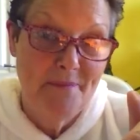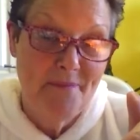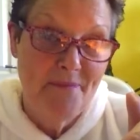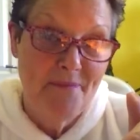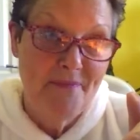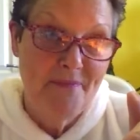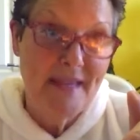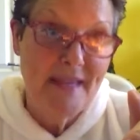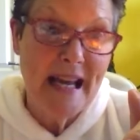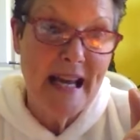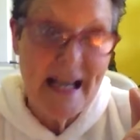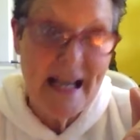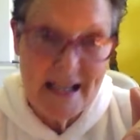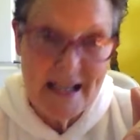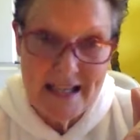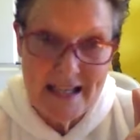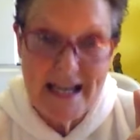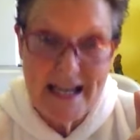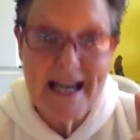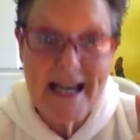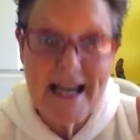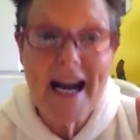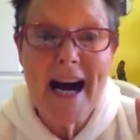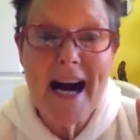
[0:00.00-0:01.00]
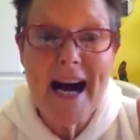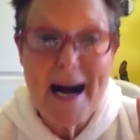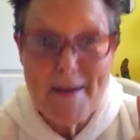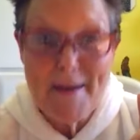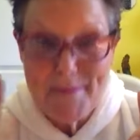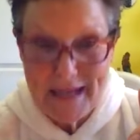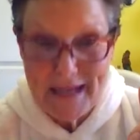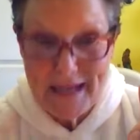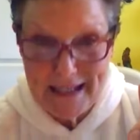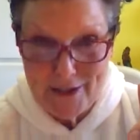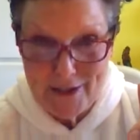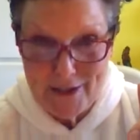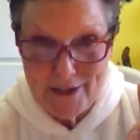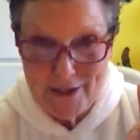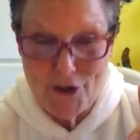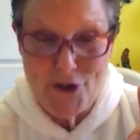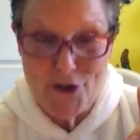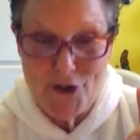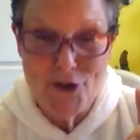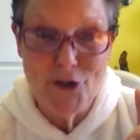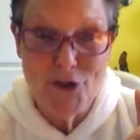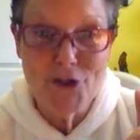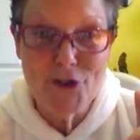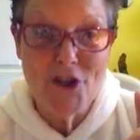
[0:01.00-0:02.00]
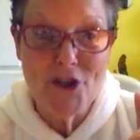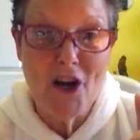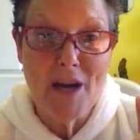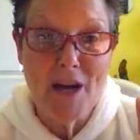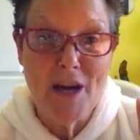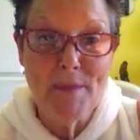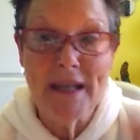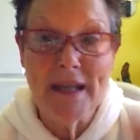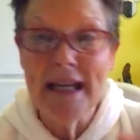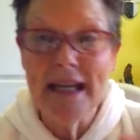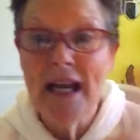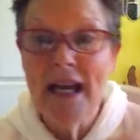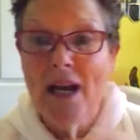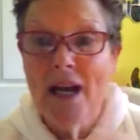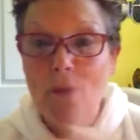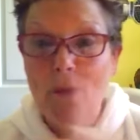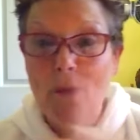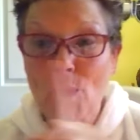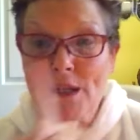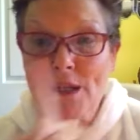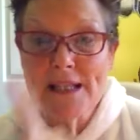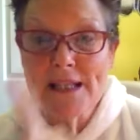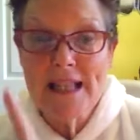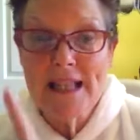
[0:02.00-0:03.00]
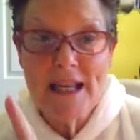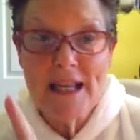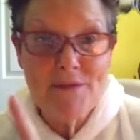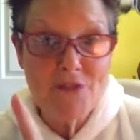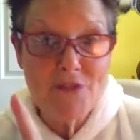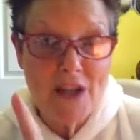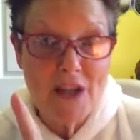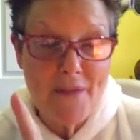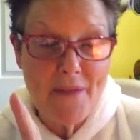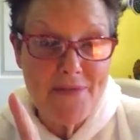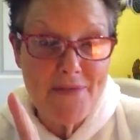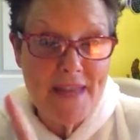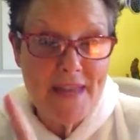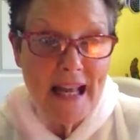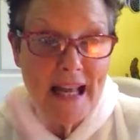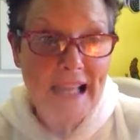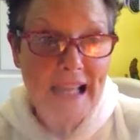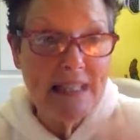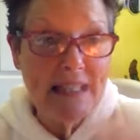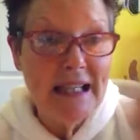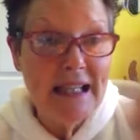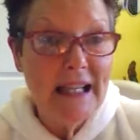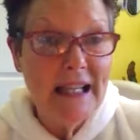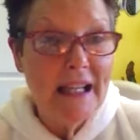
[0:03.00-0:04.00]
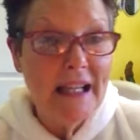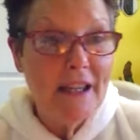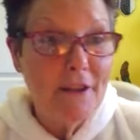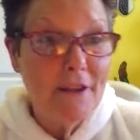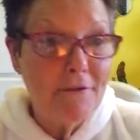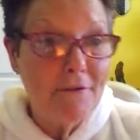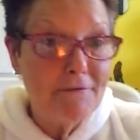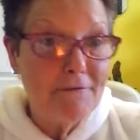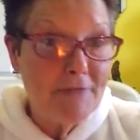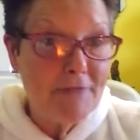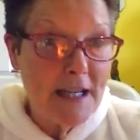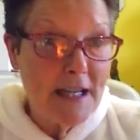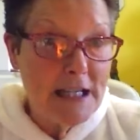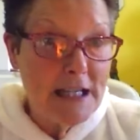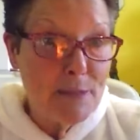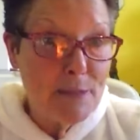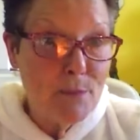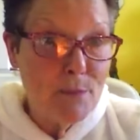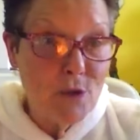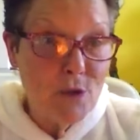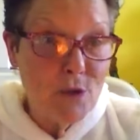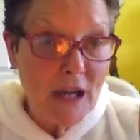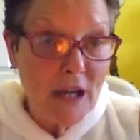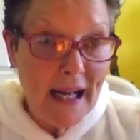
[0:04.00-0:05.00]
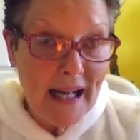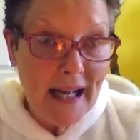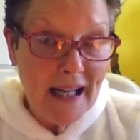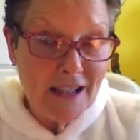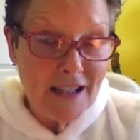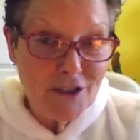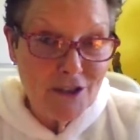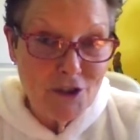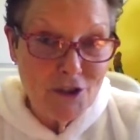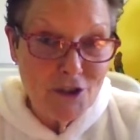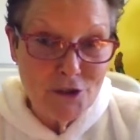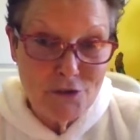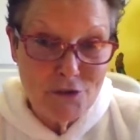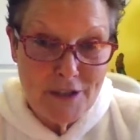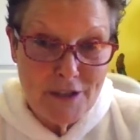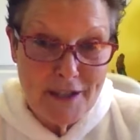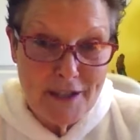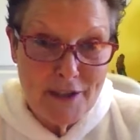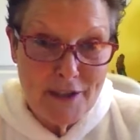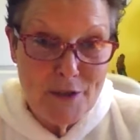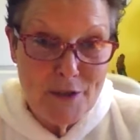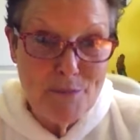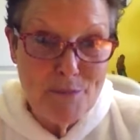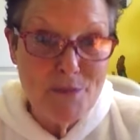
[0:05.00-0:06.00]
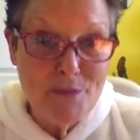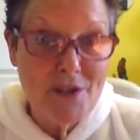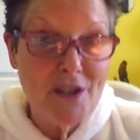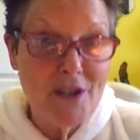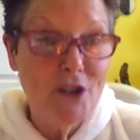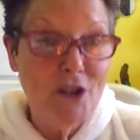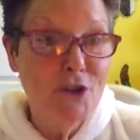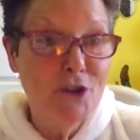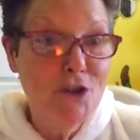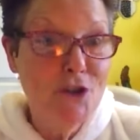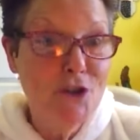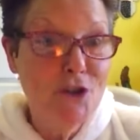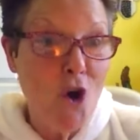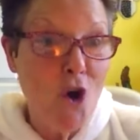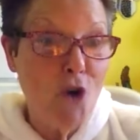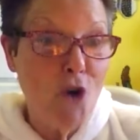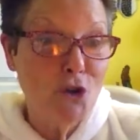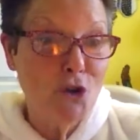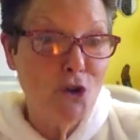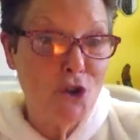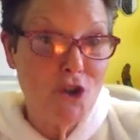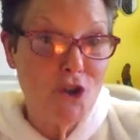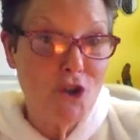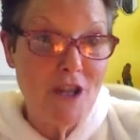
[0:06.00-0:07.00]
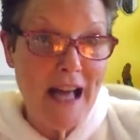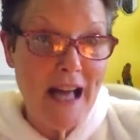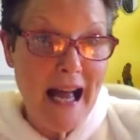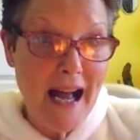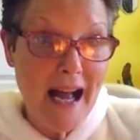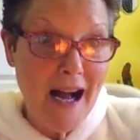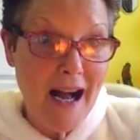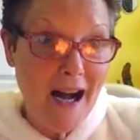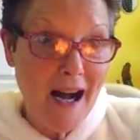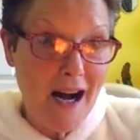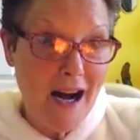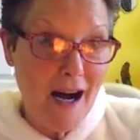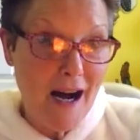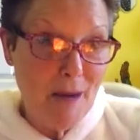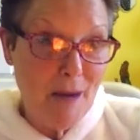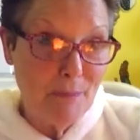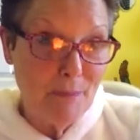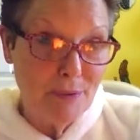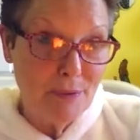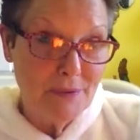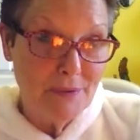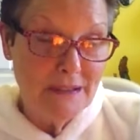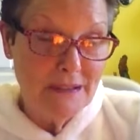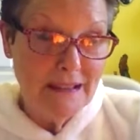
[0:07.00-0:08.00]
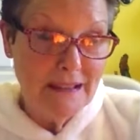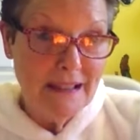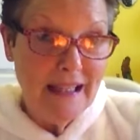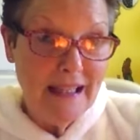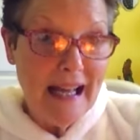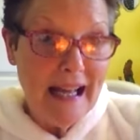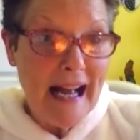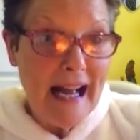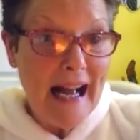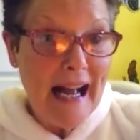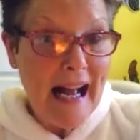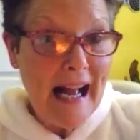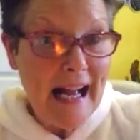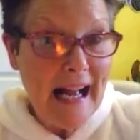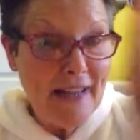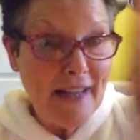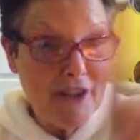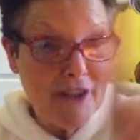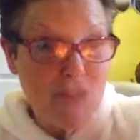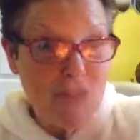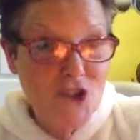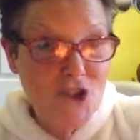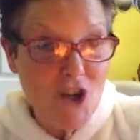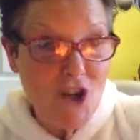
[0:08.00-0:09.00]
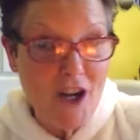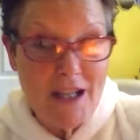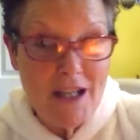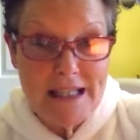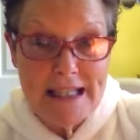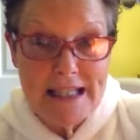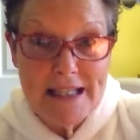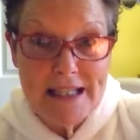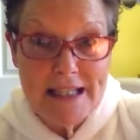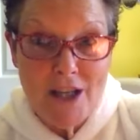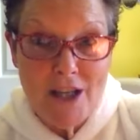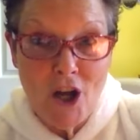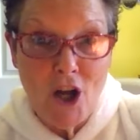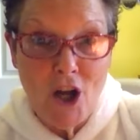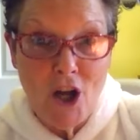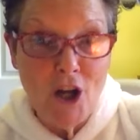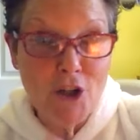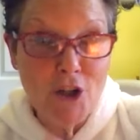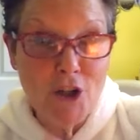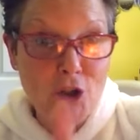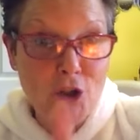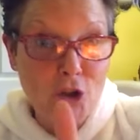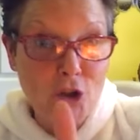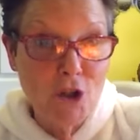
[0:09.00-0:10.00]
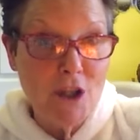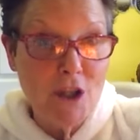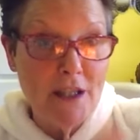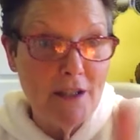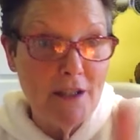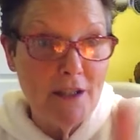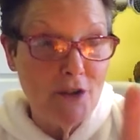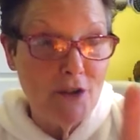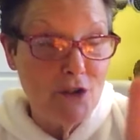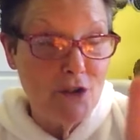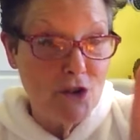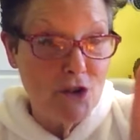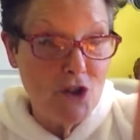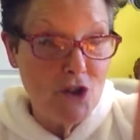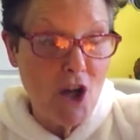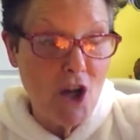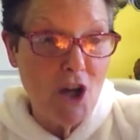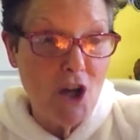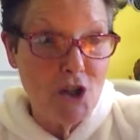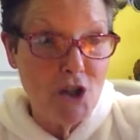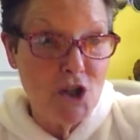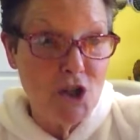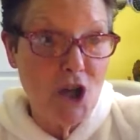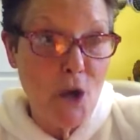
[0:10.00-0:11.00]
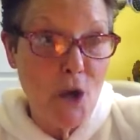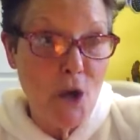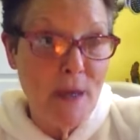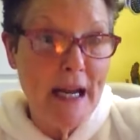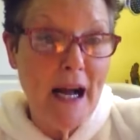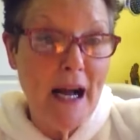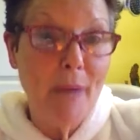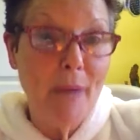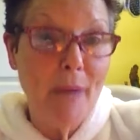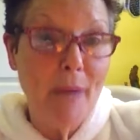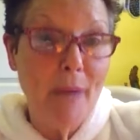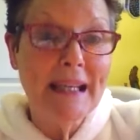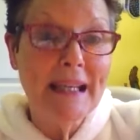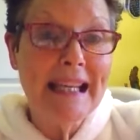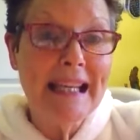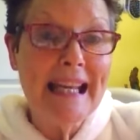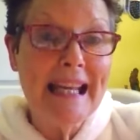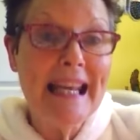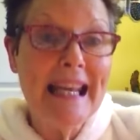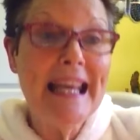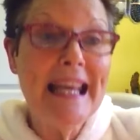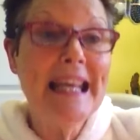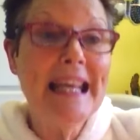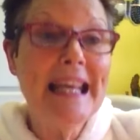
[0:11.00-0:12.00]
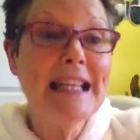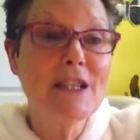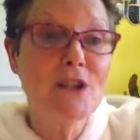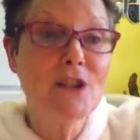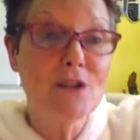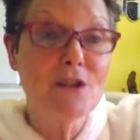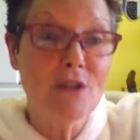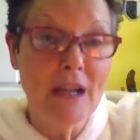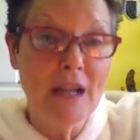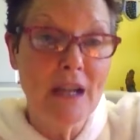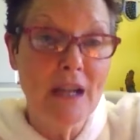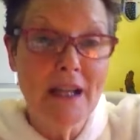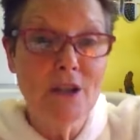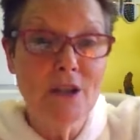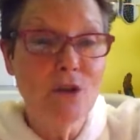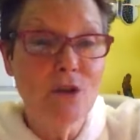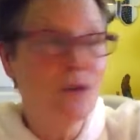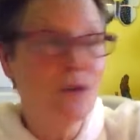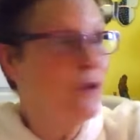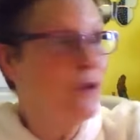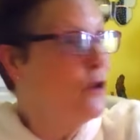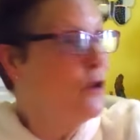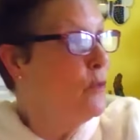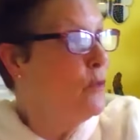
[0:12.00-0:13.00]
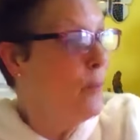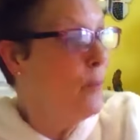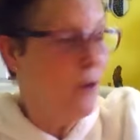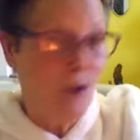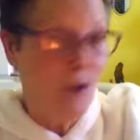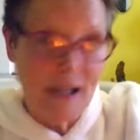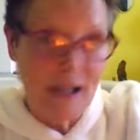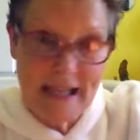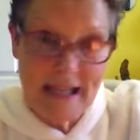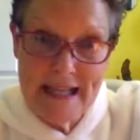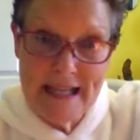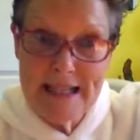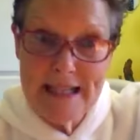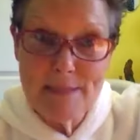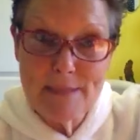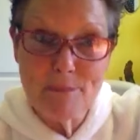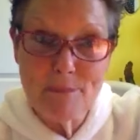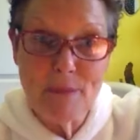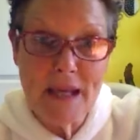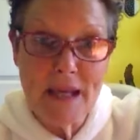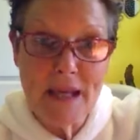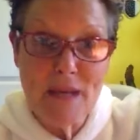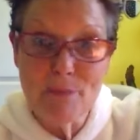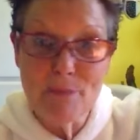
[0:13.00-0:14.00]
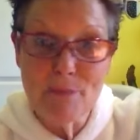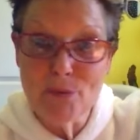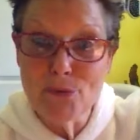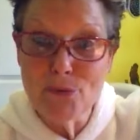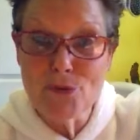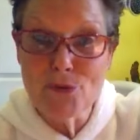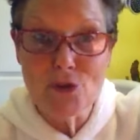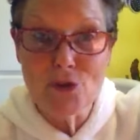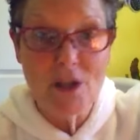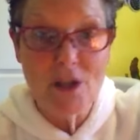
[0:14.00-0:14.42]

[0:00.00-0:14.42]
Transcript: They are going to come and look at your timeline. Once they've done that, the Facebook algorithms notch that up, and the chances are you're going to start showing up in his group or his people's